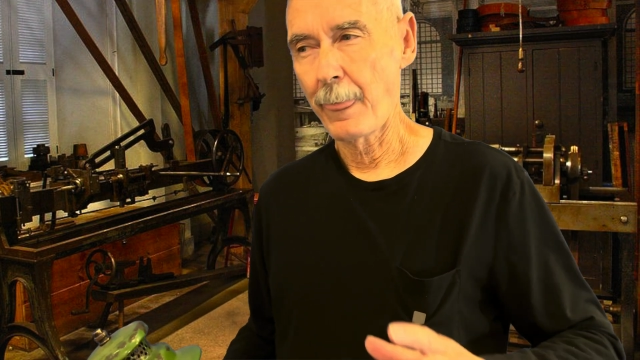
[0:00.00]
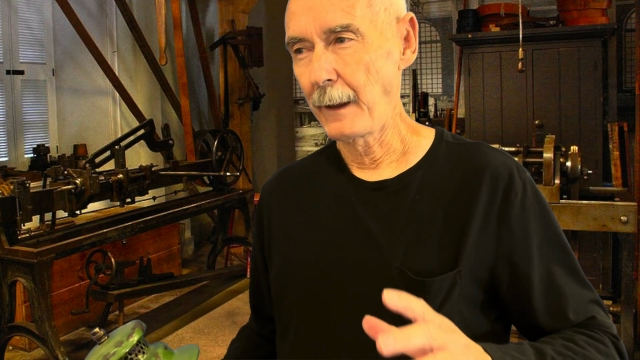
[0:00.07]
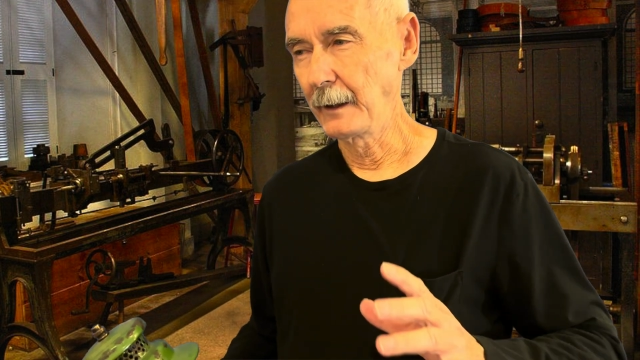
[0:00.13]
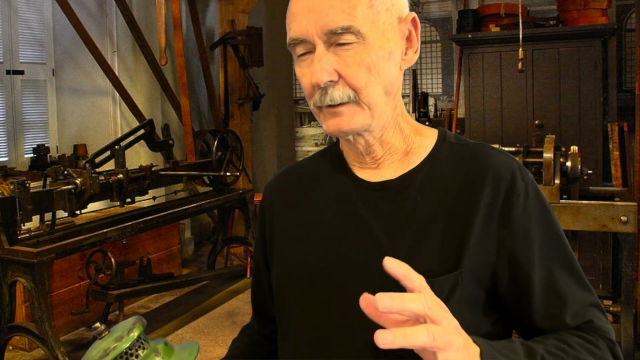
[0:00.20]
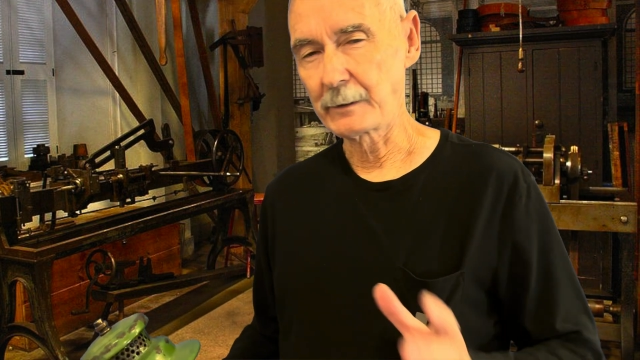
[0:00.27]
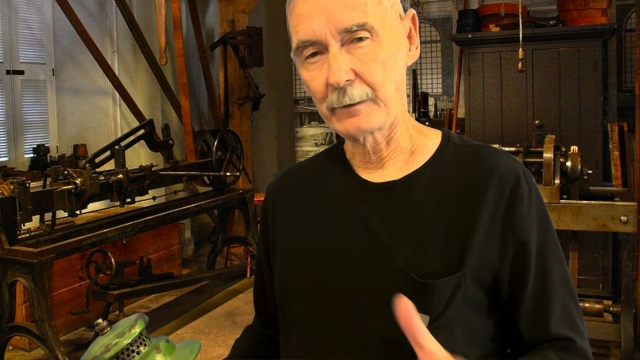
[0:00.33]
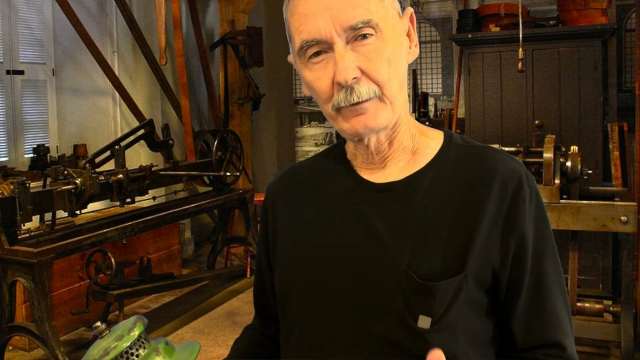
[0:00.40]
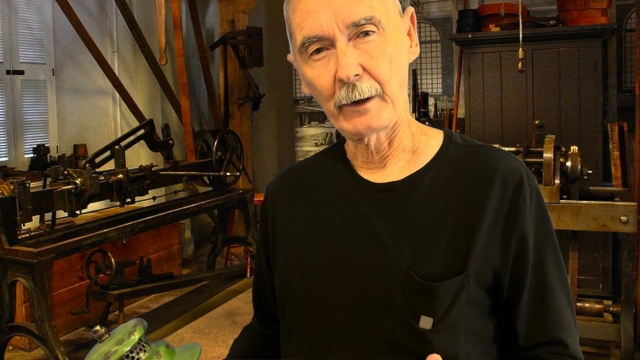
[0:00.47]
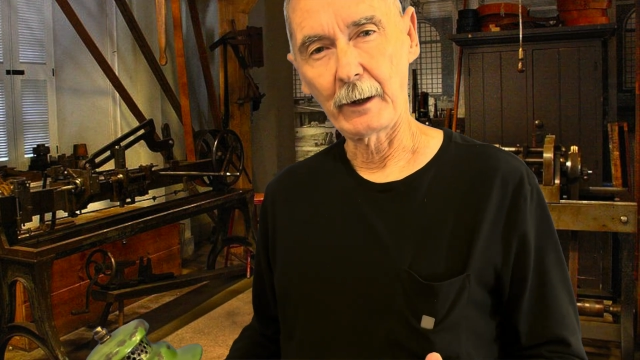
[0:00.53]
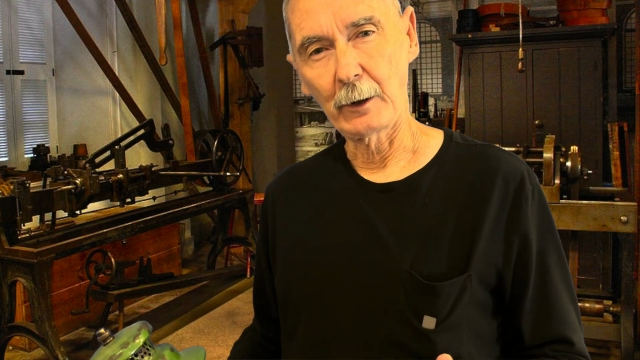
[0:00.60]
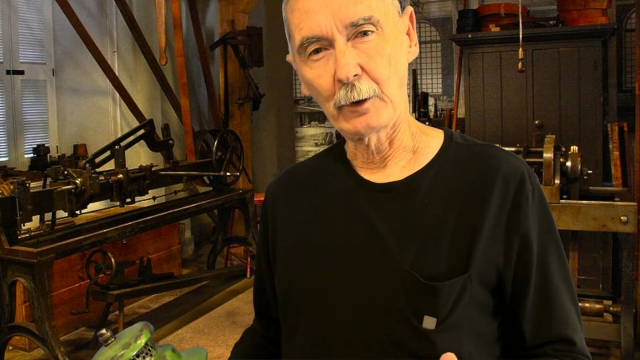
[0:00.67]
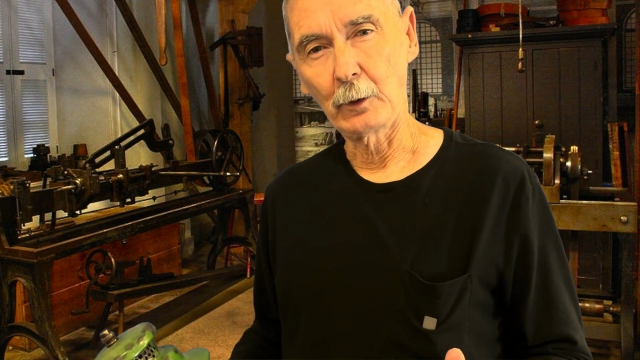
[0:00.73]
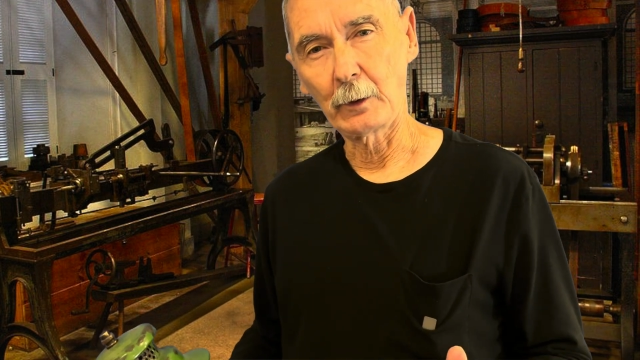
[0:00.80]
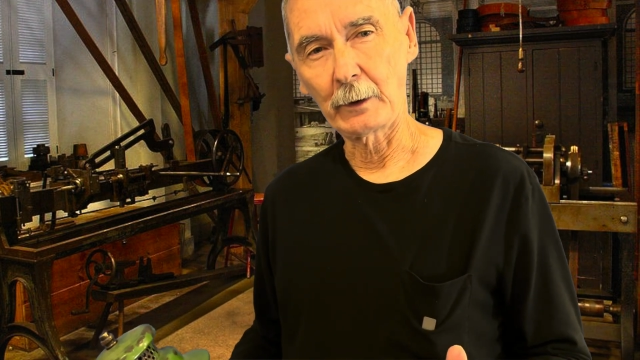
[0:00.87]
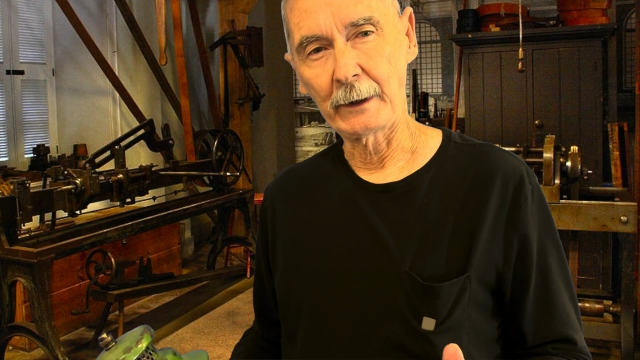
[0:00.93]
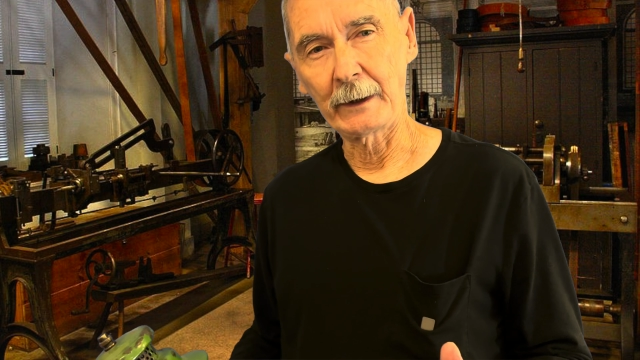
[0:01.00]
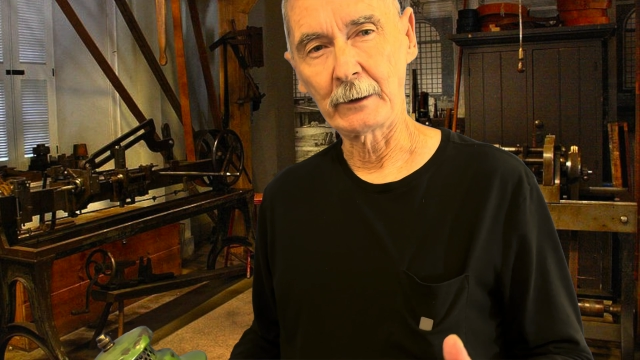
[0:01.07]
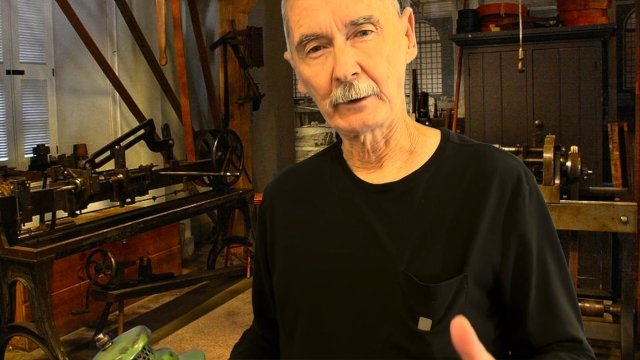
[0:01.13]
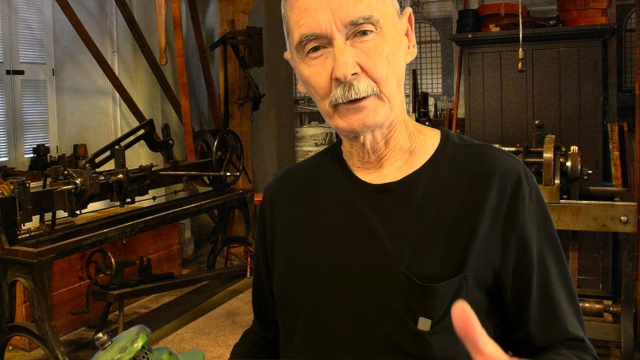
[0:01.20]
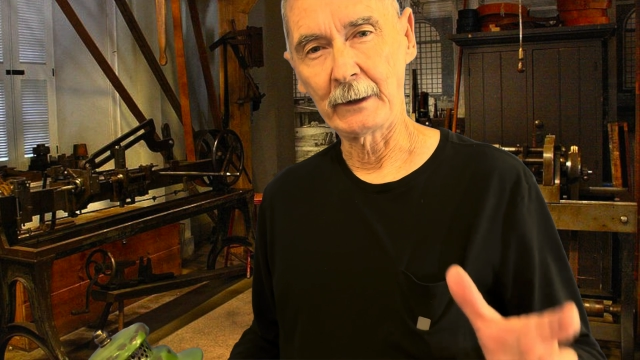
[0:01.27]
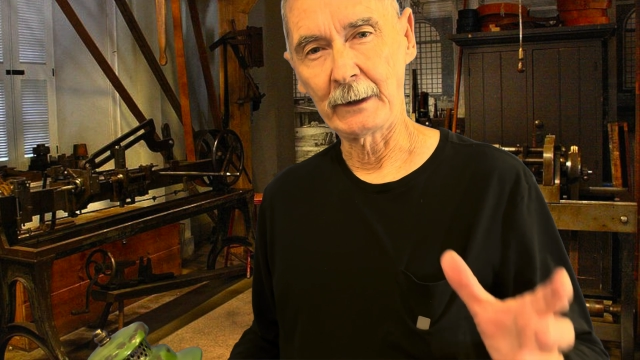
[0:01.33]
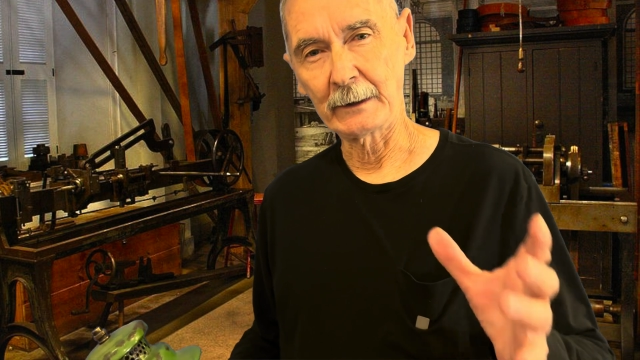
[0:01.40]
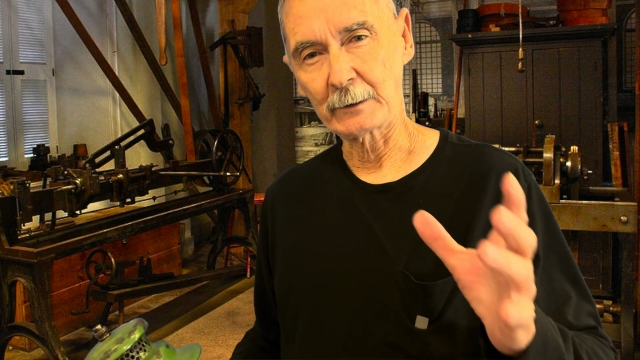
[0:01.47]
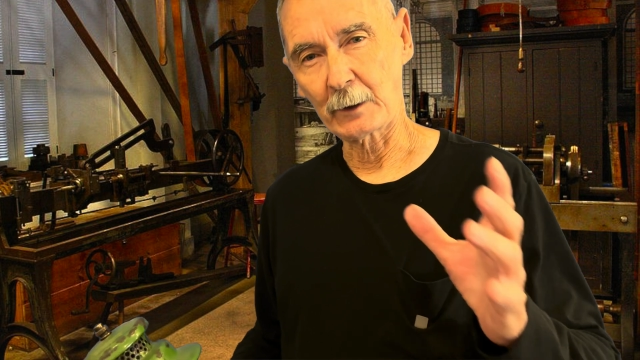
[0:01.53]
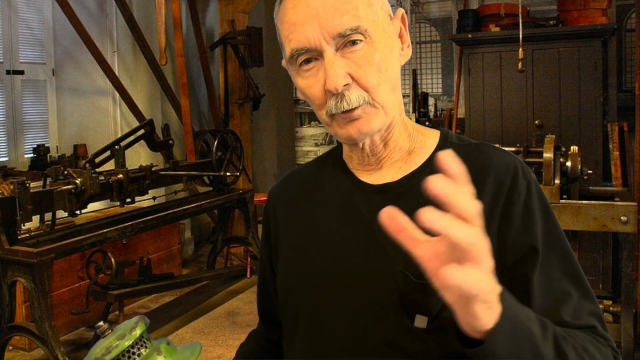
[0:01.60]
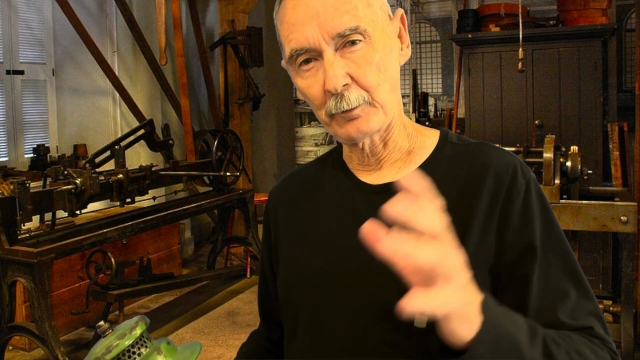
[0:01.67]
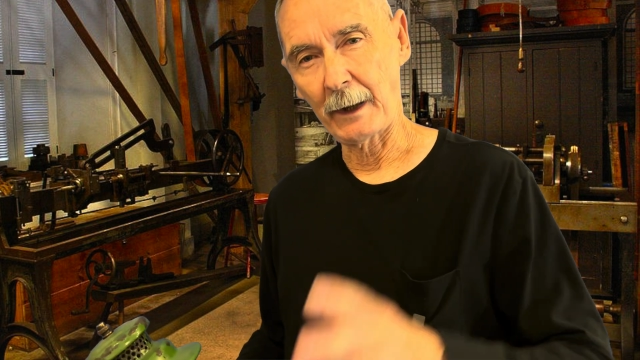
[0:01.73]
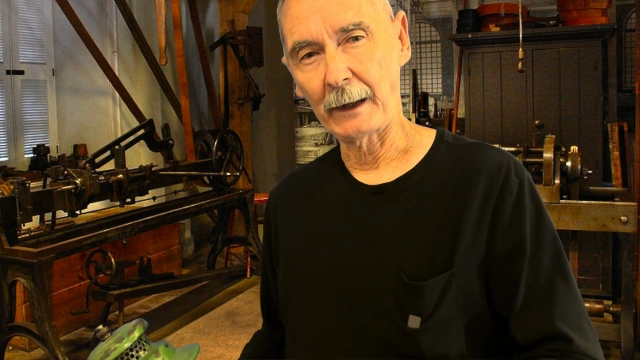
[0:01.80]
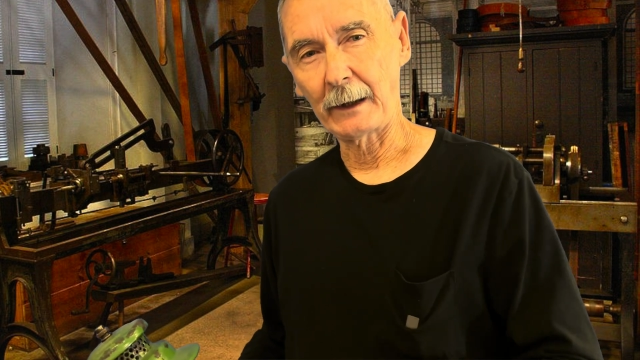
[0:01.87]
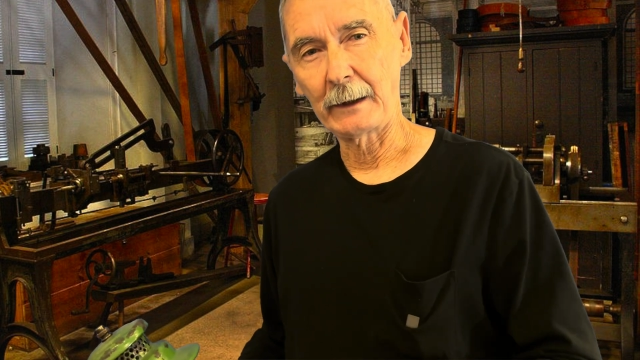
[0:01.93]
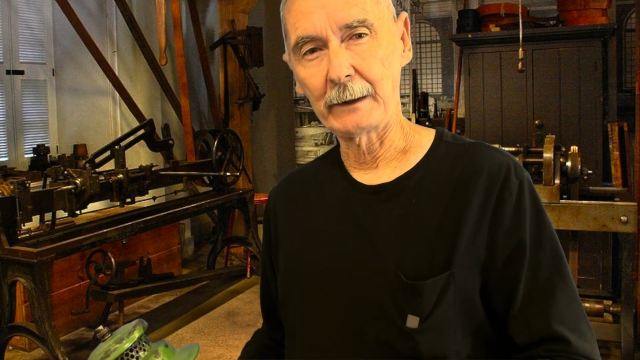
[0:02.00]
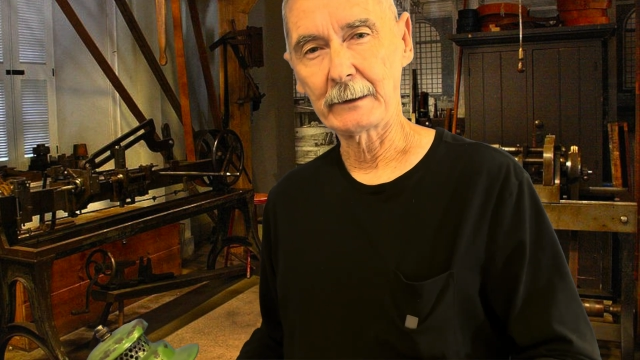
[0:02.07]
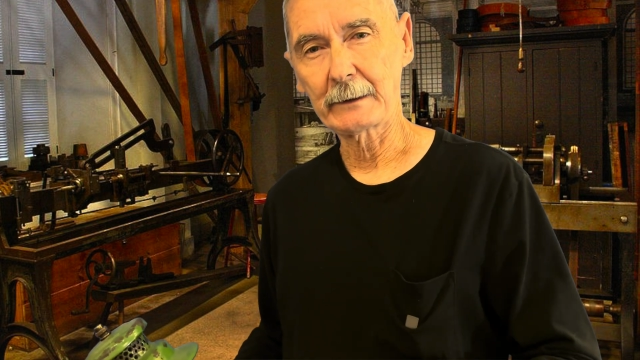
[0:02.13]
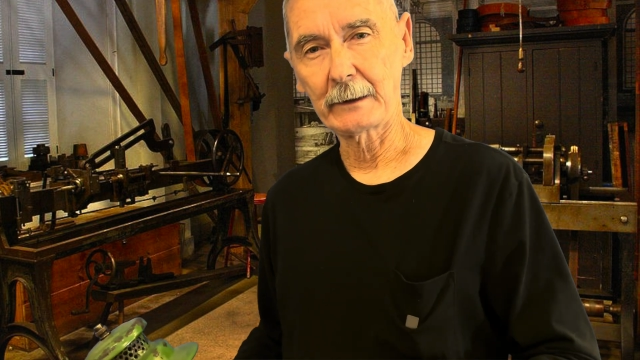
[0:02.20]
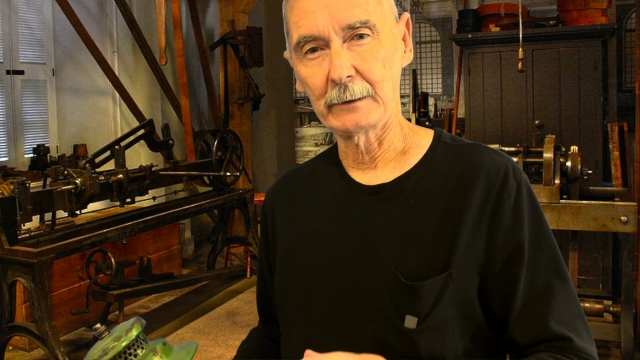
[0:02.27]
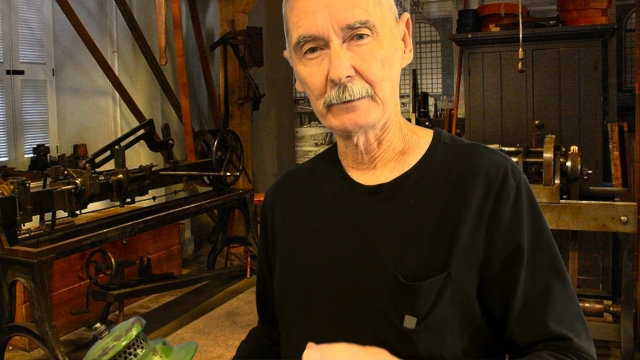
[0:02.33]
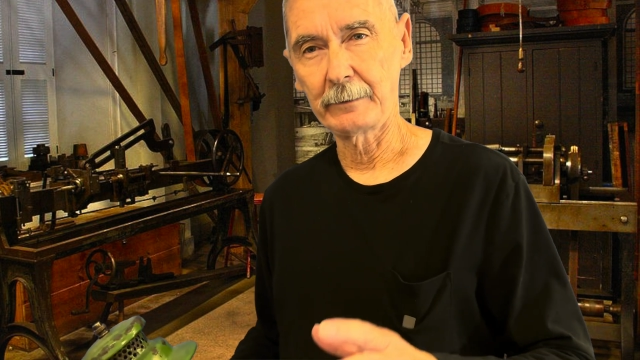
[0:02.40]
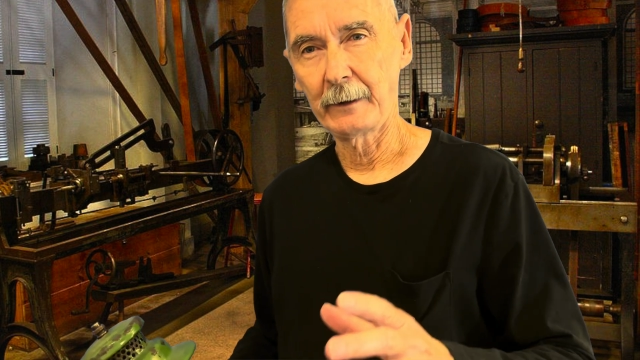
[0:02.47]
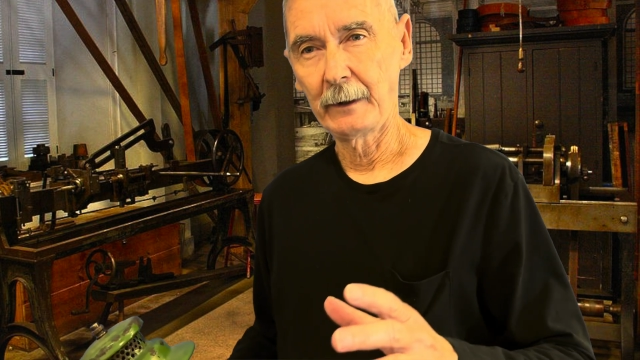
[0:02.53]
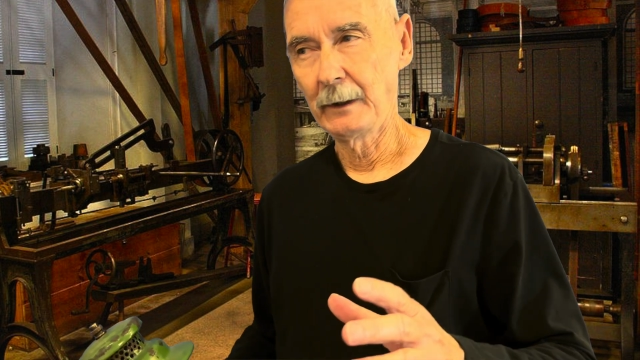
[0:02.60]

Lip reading: It's a very cool lantern and it's on my list of